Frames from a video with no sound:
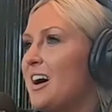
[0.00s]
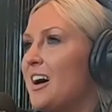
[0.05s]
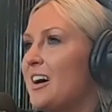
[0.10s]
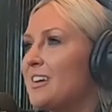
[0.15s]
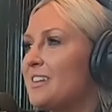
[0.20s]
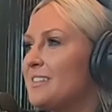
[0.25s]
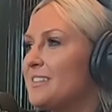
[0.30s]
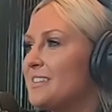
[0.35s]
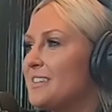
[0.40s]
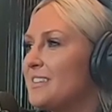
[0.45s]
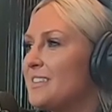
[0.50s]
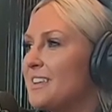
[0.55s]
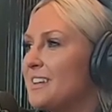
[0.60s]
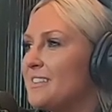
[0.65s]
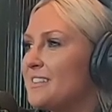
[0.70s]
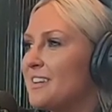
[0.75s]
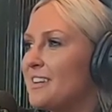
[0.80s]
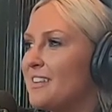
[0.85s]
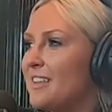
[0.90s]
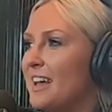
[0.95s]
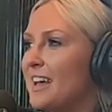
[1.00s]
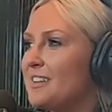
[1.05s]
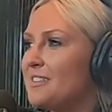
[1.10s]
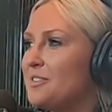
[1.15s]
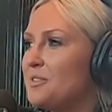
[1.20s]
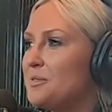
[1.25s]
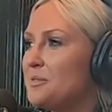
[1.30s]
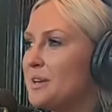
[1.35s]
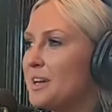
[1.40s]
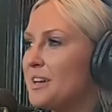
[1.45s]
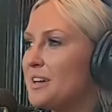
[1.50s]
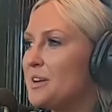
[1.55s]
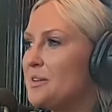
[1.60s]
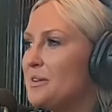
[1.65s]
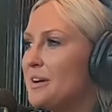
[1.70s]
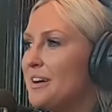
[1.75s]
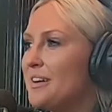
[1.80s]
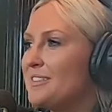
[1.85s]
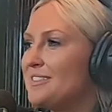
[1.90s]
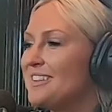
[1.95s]
Honestly, that's all I do when I
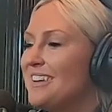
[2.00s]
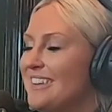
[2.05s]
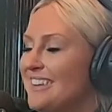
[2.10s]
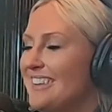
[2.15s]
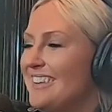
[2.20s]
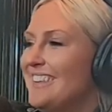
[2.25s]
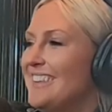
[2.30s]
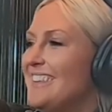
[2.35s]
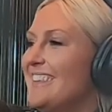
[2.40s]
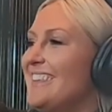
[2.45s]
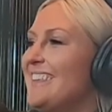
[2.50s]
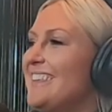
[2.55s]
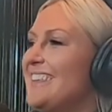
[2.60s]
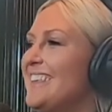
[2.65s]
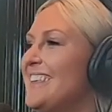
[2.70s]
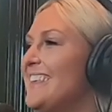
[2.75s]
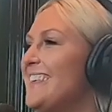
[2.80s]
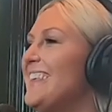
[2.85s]
go out. mm.